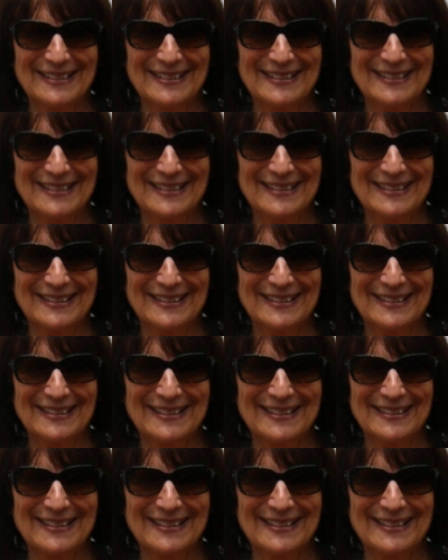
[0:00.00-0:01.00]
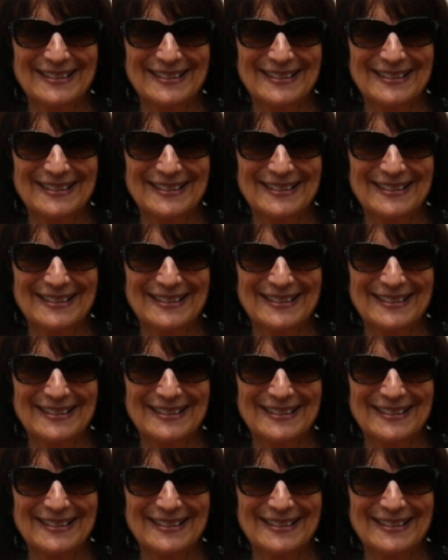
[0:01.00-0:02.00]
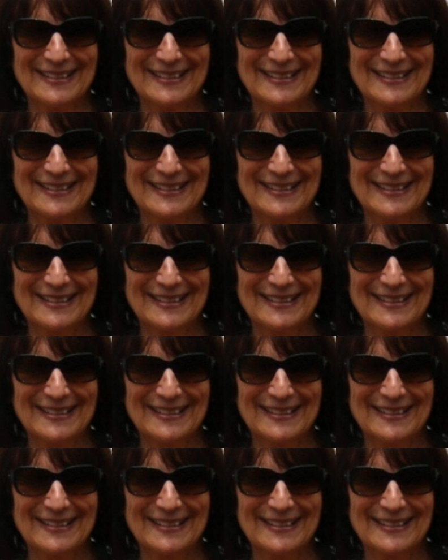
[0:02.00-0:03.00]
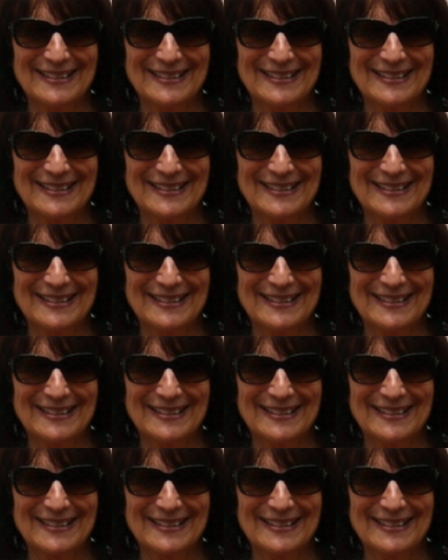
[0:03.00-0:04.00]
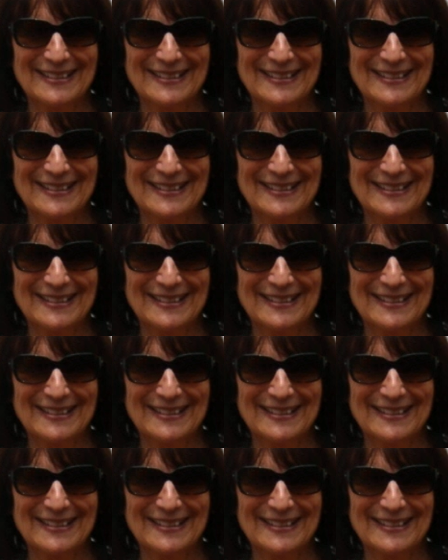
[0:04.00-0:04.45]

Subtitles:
[no speech]